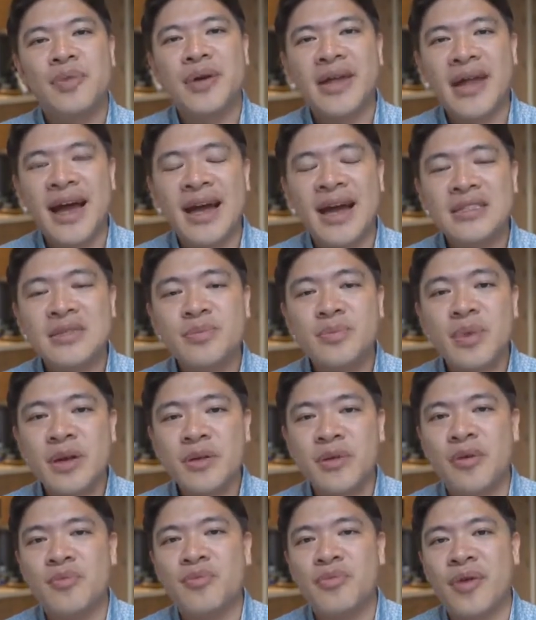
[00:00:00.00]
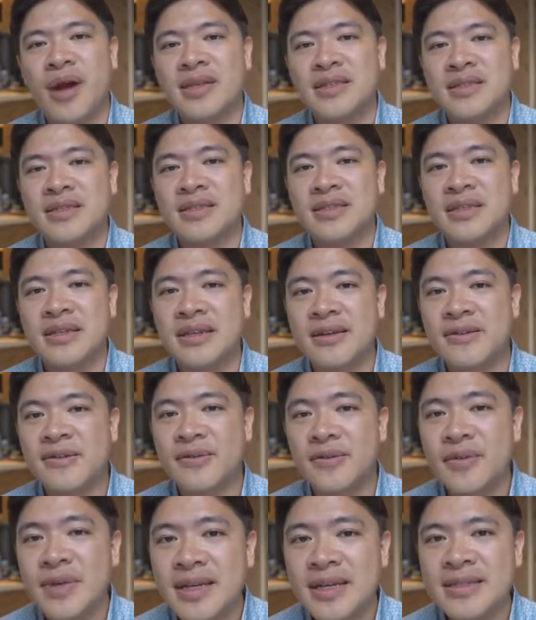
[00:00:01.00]
But as Bitcoin prices
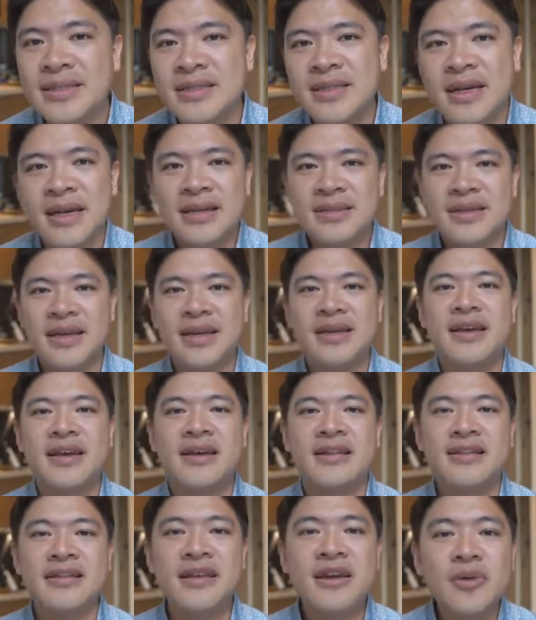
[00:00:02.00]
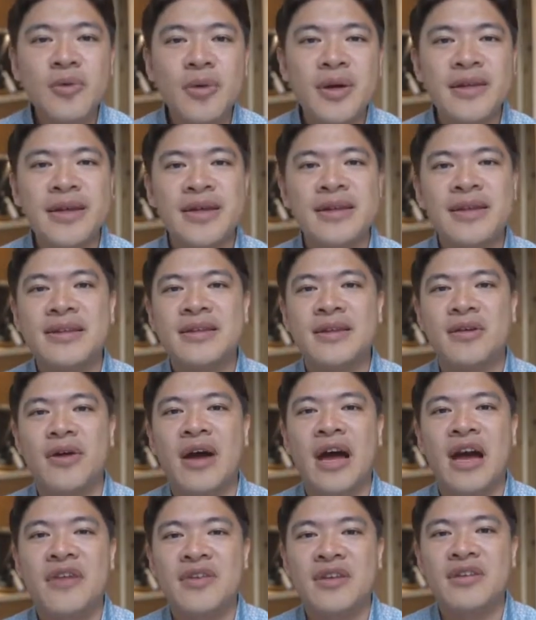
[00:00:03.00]
increase, they get liquidated. They don't
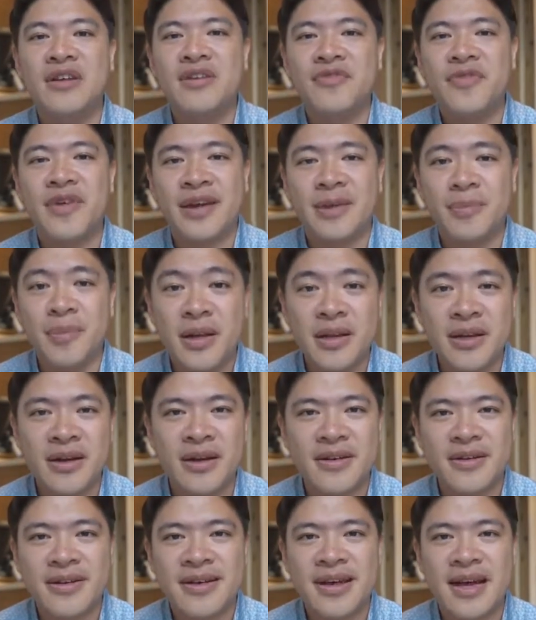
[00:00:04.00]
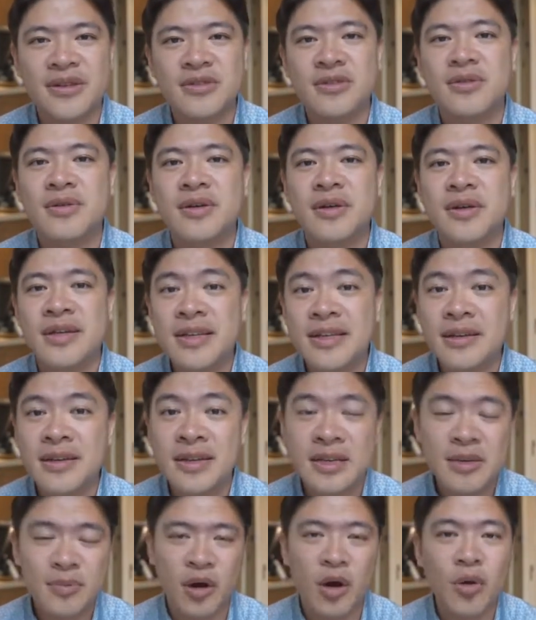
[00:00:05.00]
have enough money on their accounts to
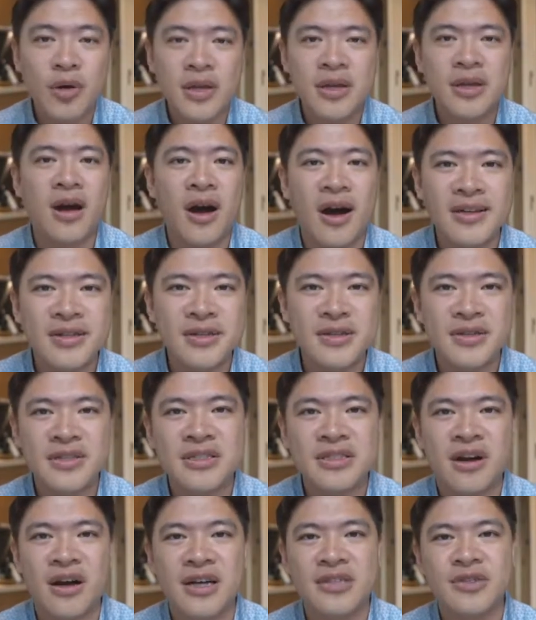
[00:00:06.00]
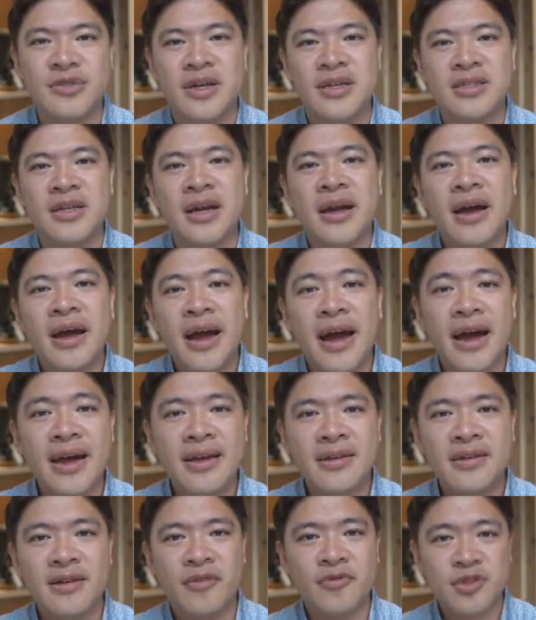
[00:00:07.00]
keep holding on to these contracts,
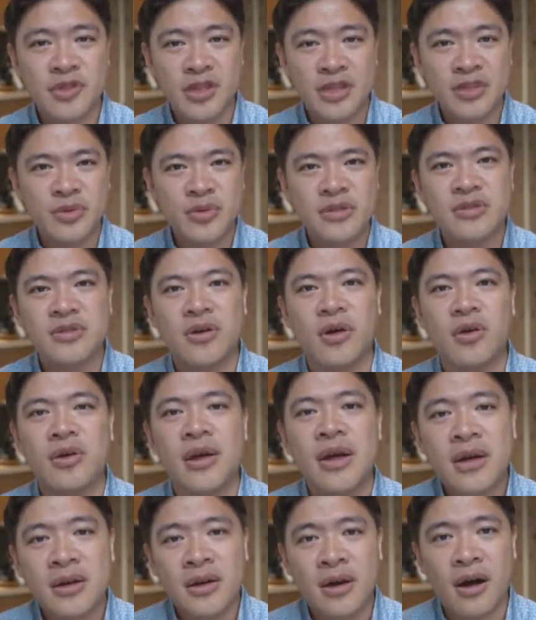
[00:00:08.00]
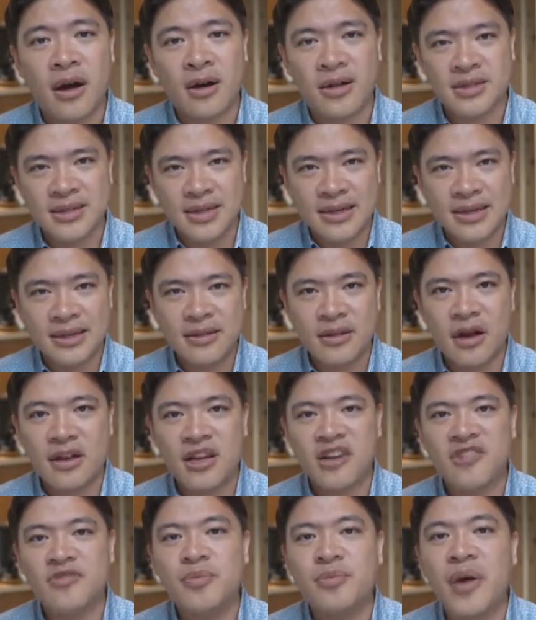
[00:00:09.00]
and as a result, cause a lot
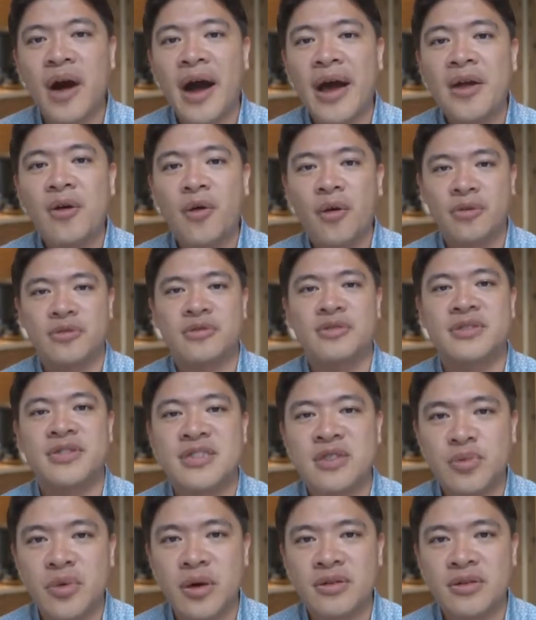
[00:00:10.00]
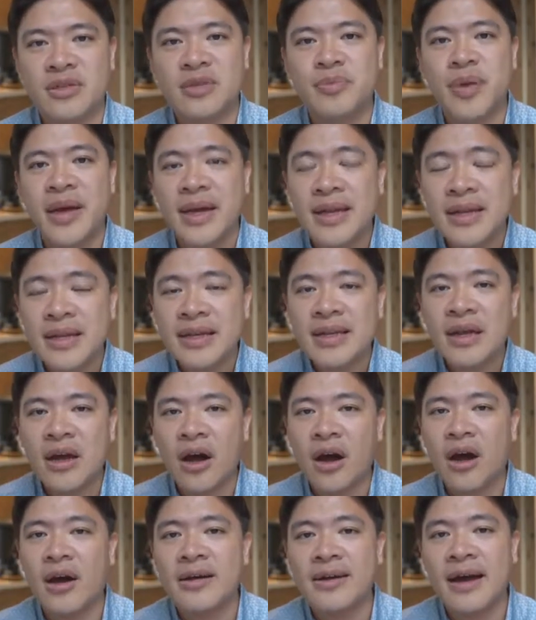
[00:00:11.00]
of buy orders as well, depending
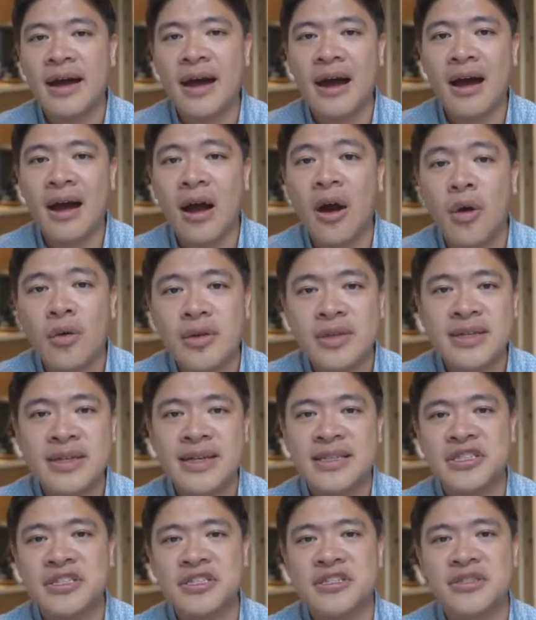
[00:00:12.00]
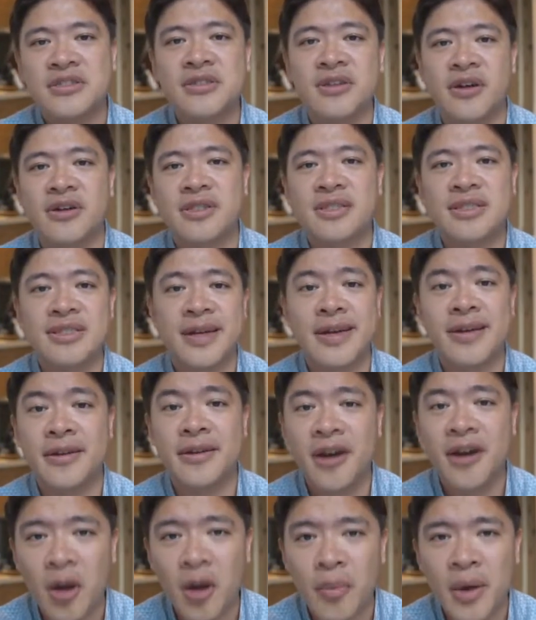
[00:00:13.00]
on how the exchanges are set
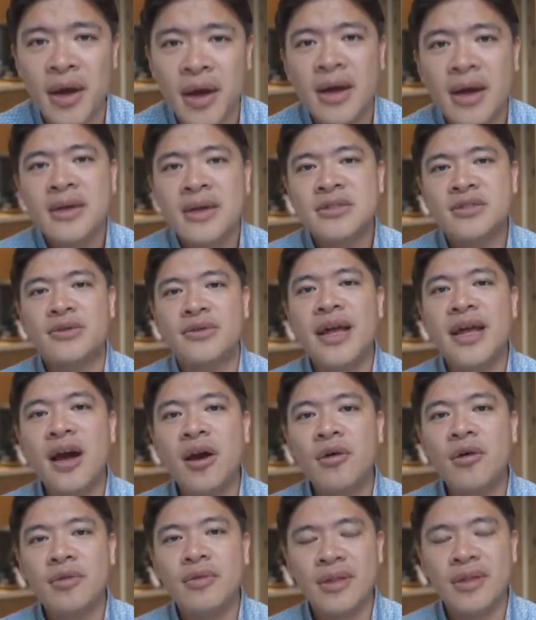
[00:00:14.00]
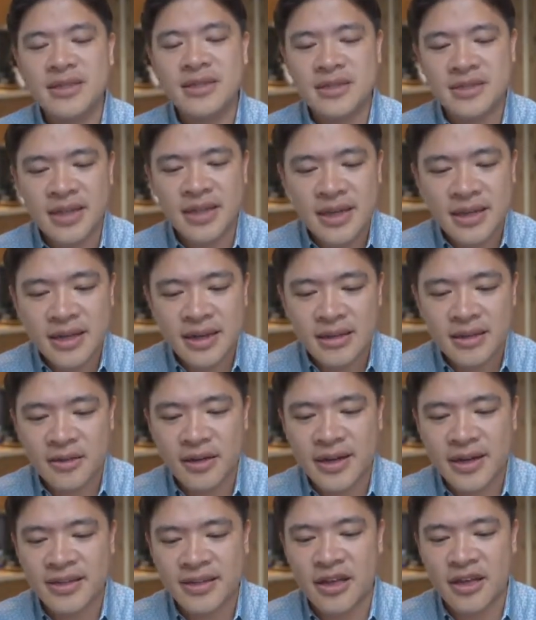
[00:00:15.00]
up. So now let's take a
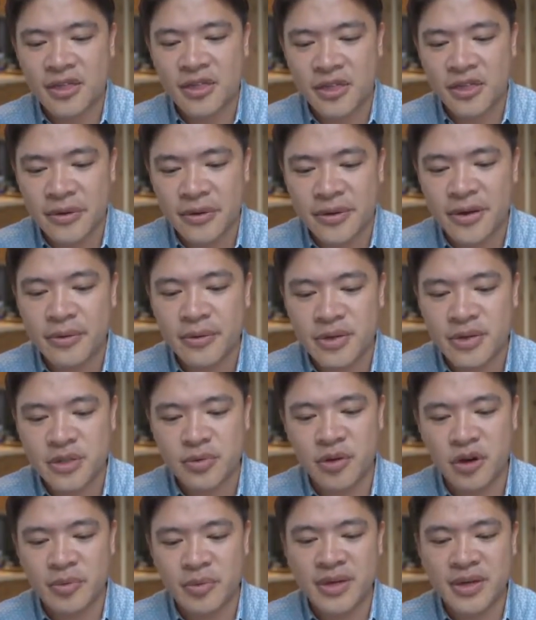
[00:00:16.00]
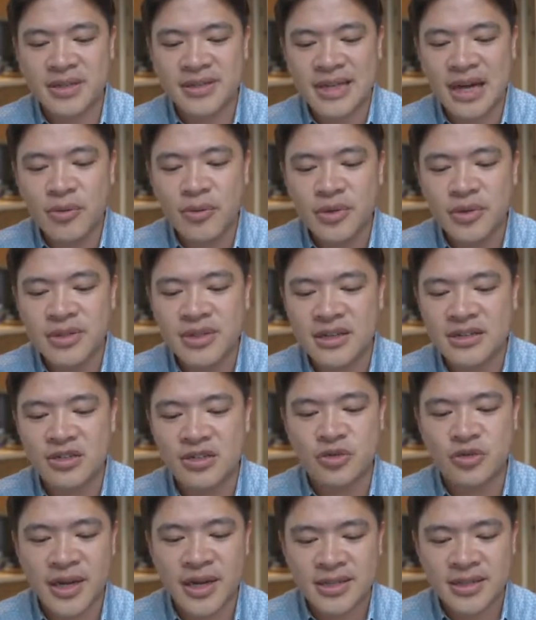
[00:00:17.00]
look at that theory as well, because that was
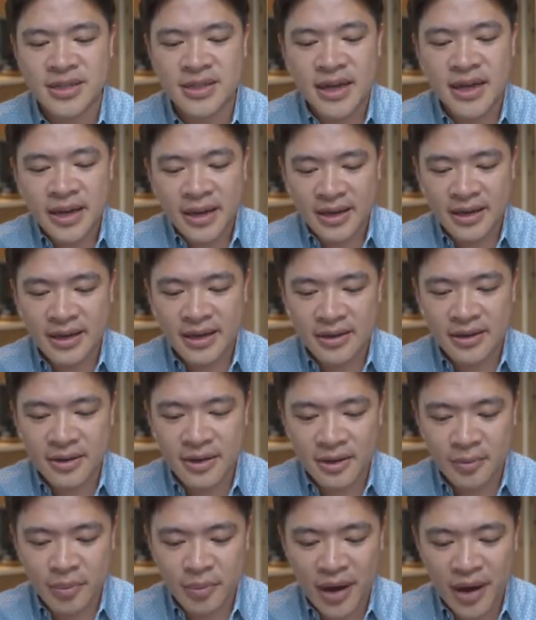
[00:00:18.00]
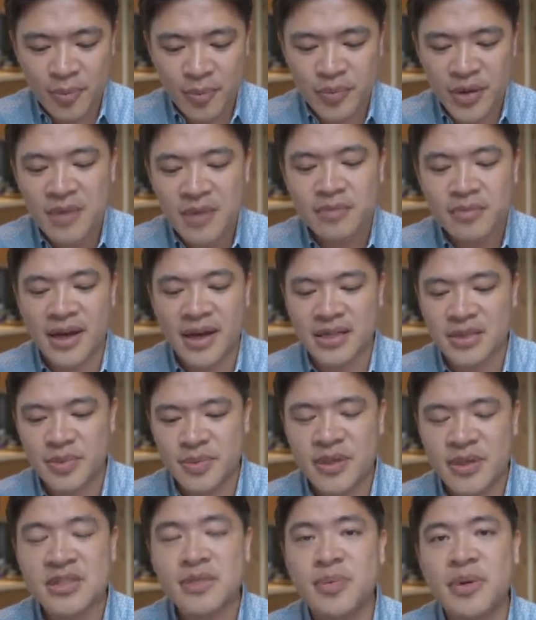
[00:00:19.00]
addressed by BitMEX,
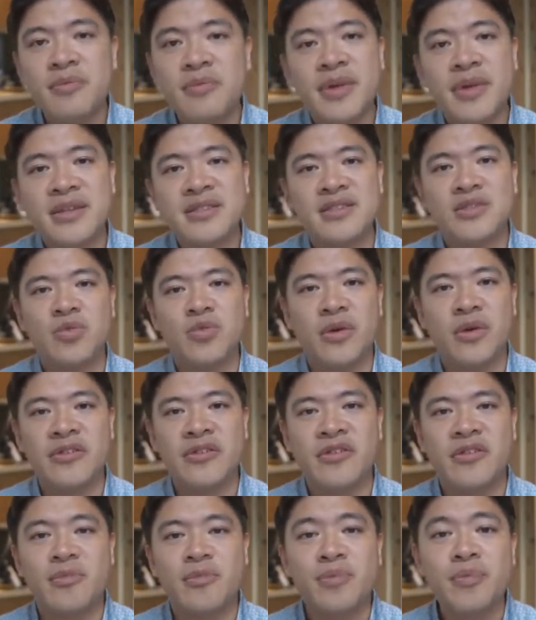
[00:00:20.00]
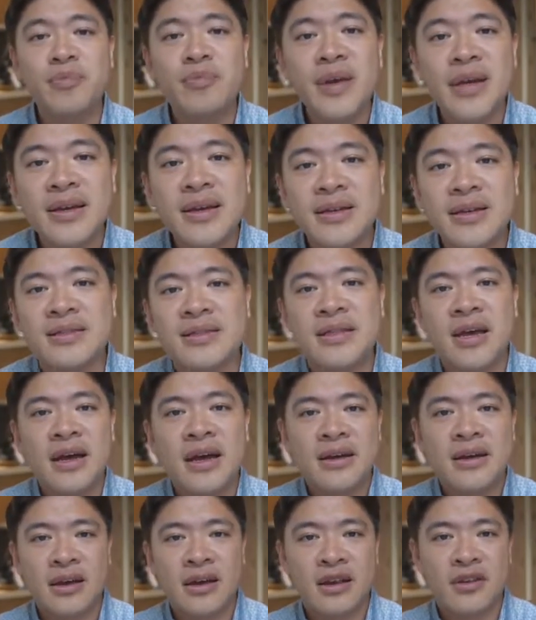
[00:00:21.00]
because BitMEX is one of the biggest
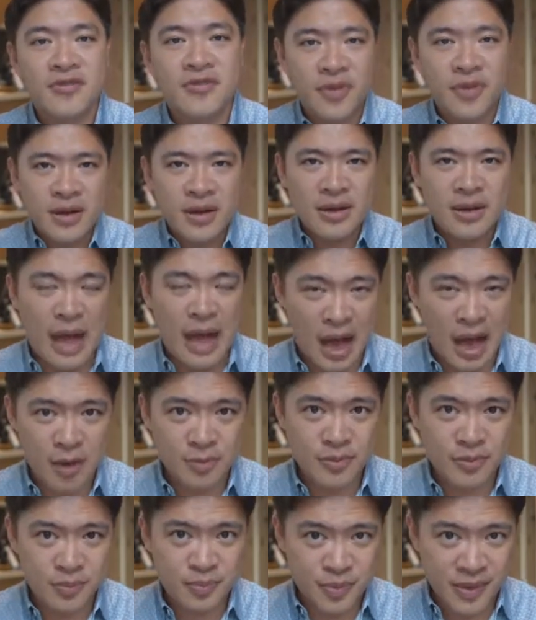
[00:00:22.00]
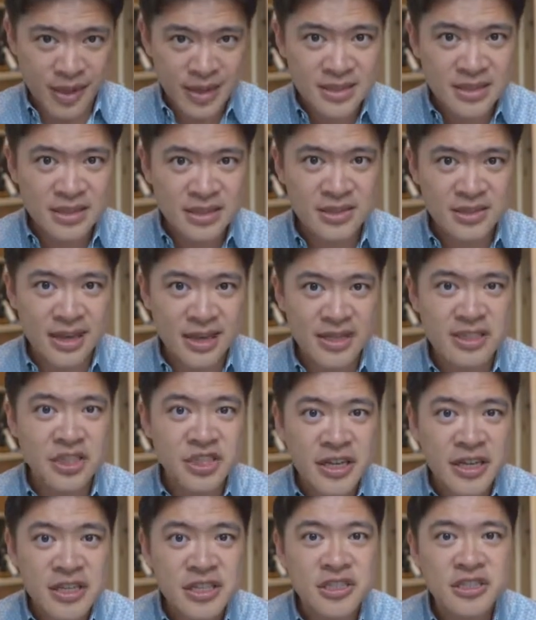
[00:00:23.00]
kind of
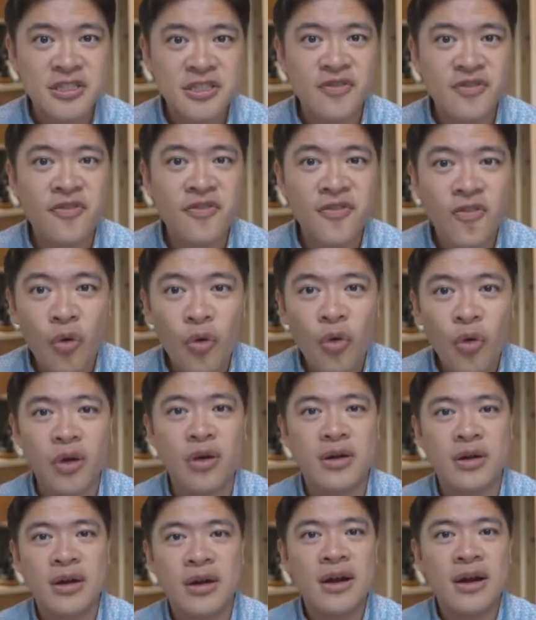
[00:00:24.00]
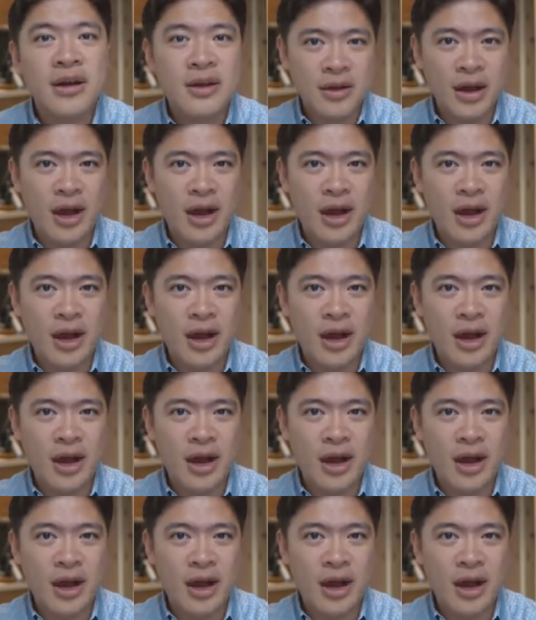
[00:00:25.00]
exchanges for